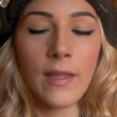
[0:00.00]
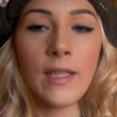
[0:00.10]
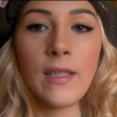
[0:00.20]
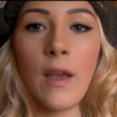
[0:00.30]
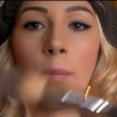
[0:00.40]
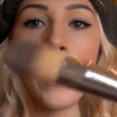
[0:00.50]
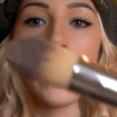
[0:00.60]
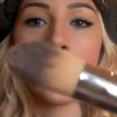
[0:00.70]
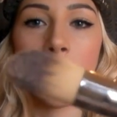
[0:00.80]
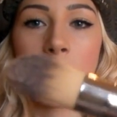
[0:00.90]
This
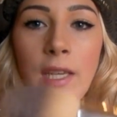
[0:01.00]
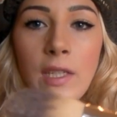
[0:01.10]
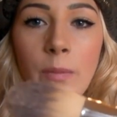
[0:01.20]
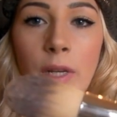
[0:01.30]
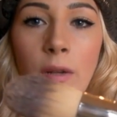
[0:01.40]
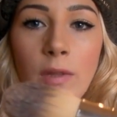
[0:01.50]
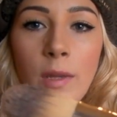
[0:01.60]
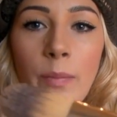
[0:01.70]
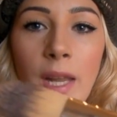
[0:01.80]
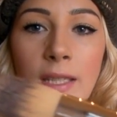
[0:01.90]
applies foundation, but it
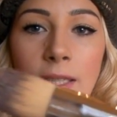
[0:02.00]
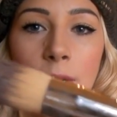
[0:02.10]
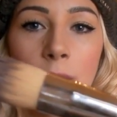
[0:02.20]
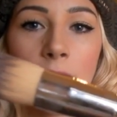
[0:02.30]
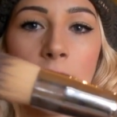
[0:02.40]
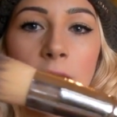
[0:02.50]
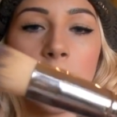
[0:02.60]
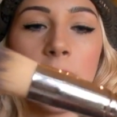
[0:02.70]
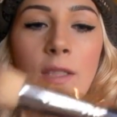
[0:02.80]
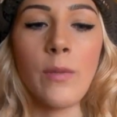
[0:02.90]
also blends it really
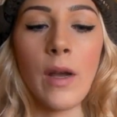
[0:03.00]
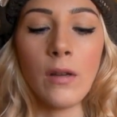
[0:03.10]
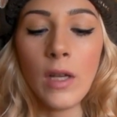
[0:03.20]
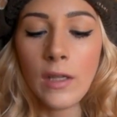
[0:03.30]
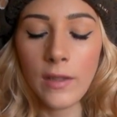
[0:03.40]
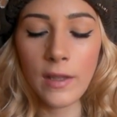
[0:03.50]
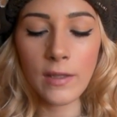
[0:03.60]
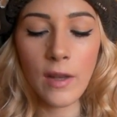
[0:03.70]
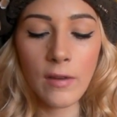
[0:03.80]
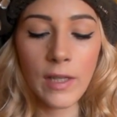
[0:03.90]
nicely as well, so there's
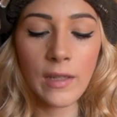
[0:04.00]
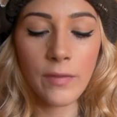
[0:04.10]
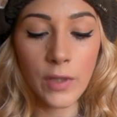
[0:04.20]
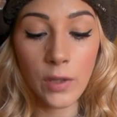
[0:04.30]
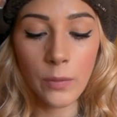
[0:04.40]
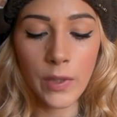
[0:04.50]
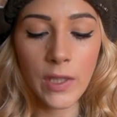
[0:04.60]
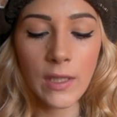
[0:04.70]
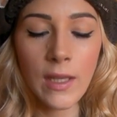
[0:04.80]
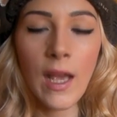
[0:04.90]
no need for two
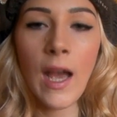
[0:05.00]
brushes.